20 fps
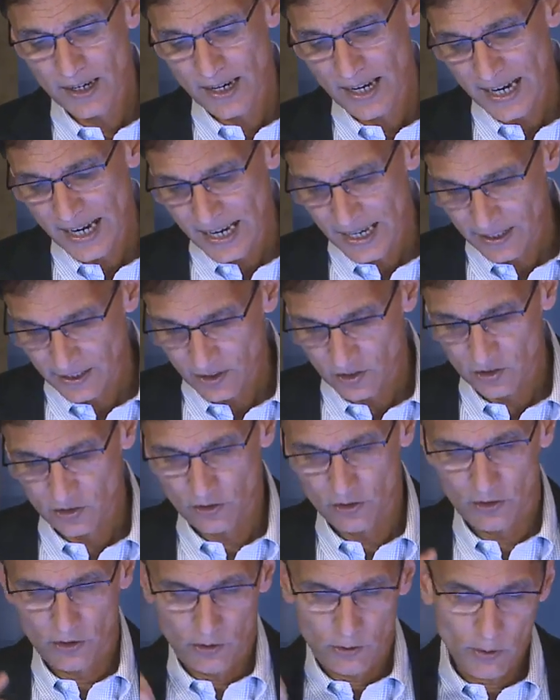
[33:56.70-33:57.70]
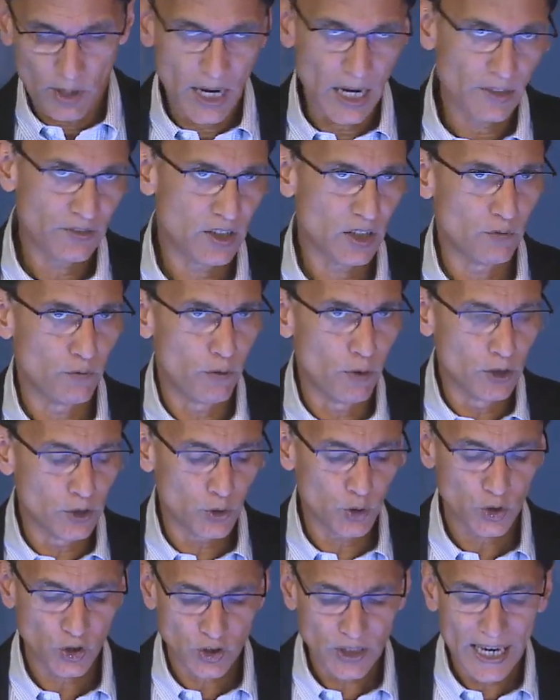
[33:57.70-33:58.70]
and it drives a
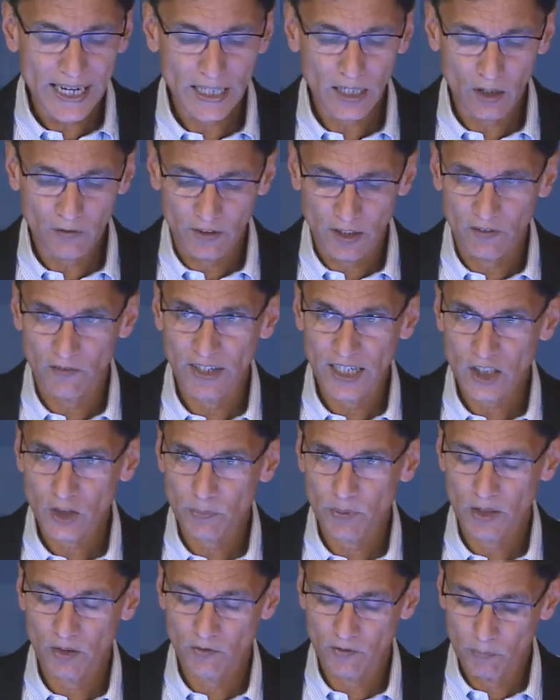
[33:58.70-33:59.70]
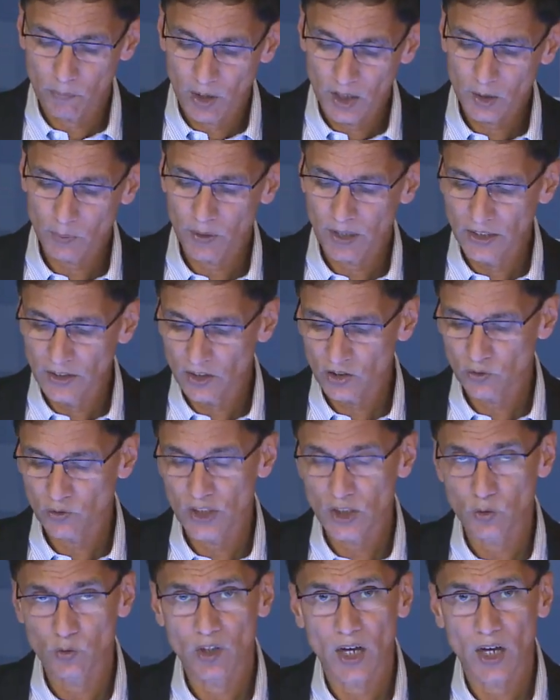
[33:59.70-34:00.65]
virtuous cycle of investment of multiple industries with